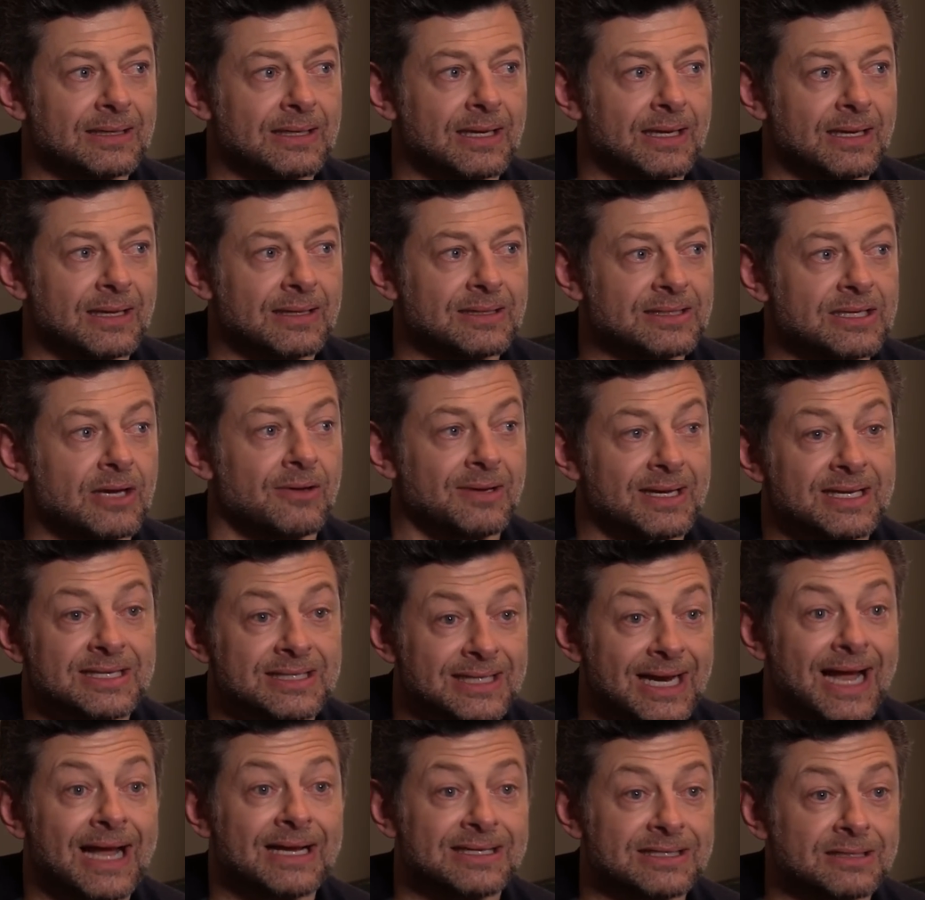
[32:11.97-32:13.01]
Uh, so it's
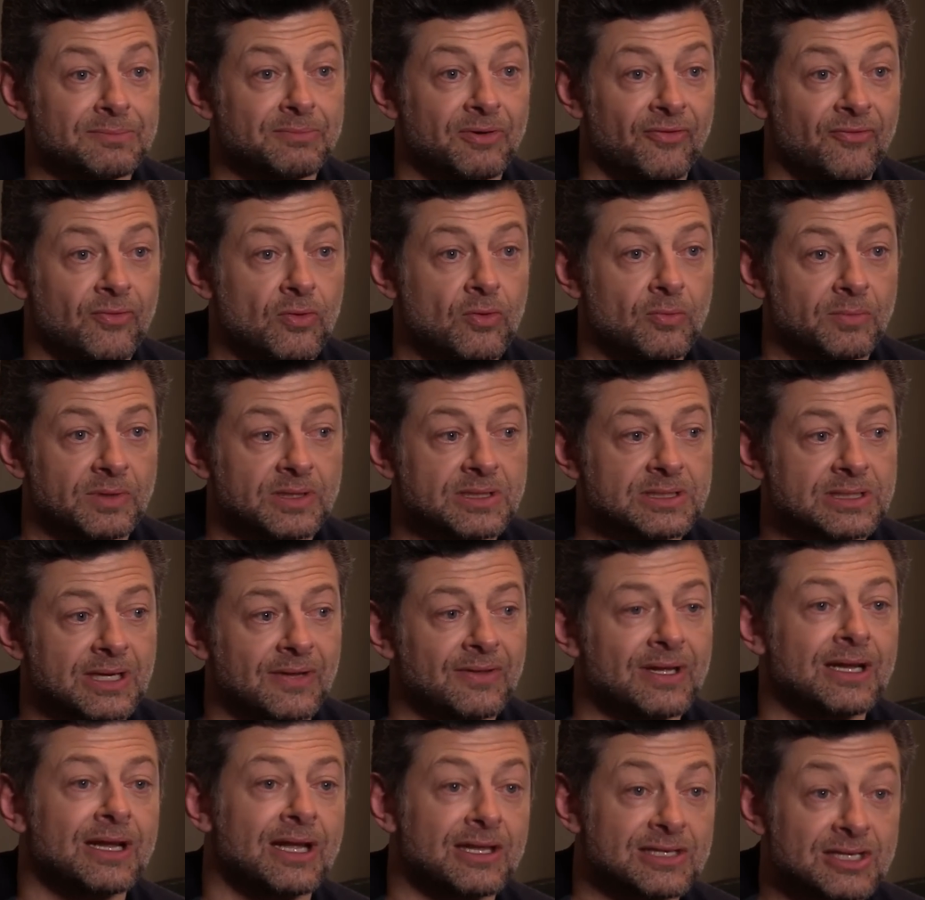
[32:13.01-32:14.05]
an acted performance,
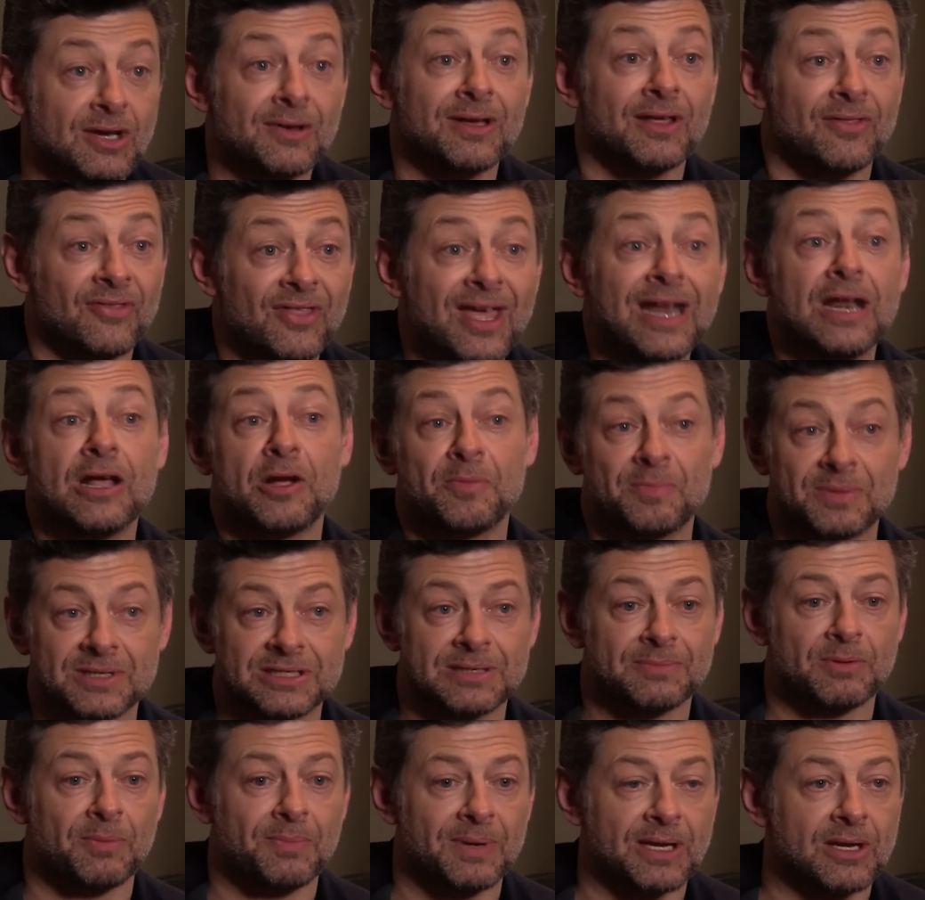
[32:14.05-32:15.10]
and it, so it then opens
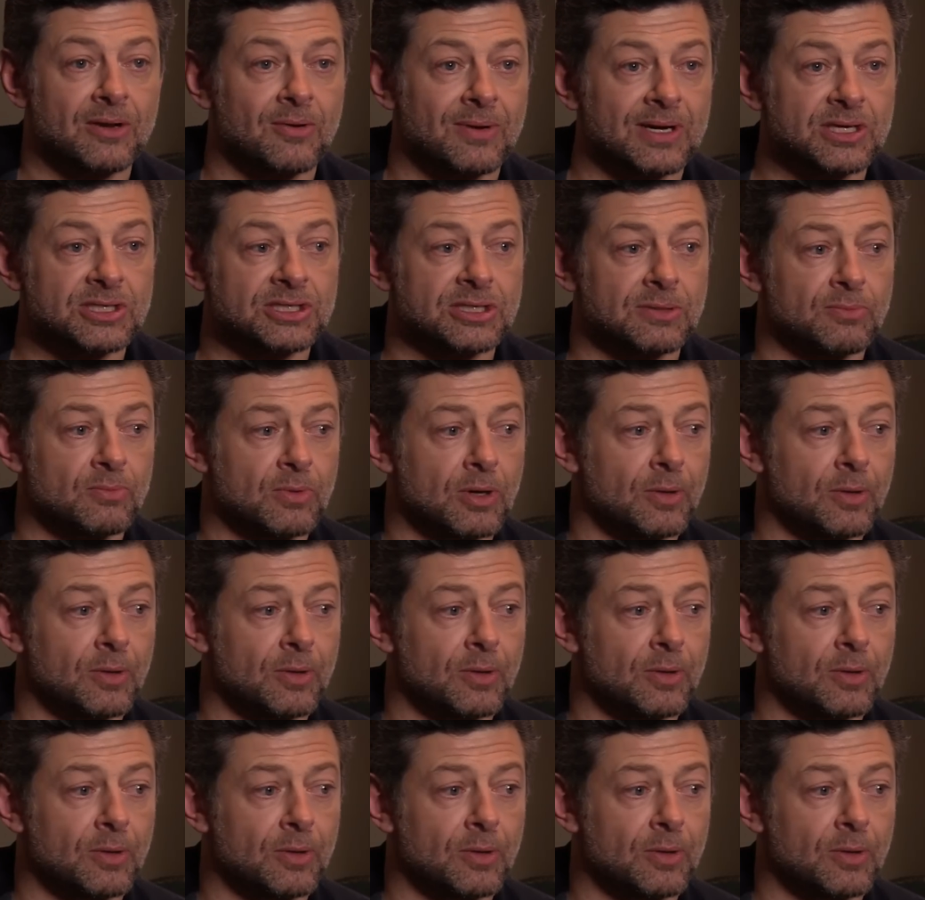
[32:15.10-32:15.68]
up a big question.